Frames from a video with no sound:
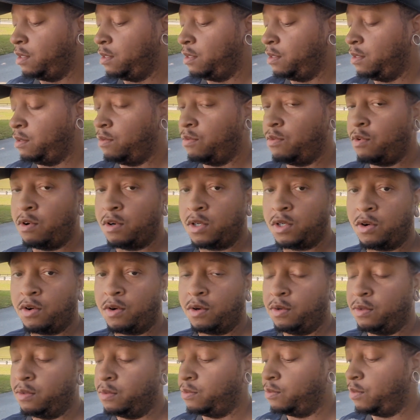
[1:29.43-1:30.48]
War Turtle,
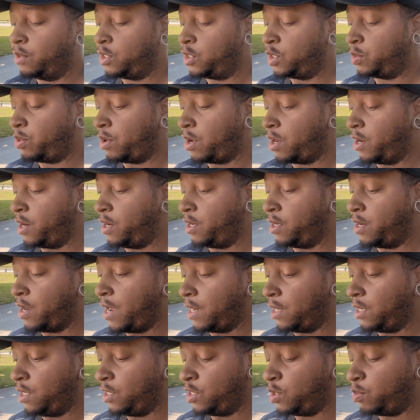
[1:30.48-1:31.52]
which is probably not
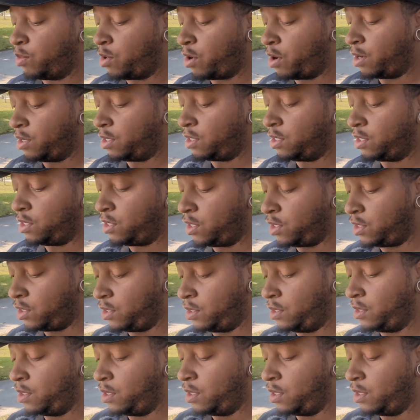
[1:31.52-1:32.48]
the smartest decision.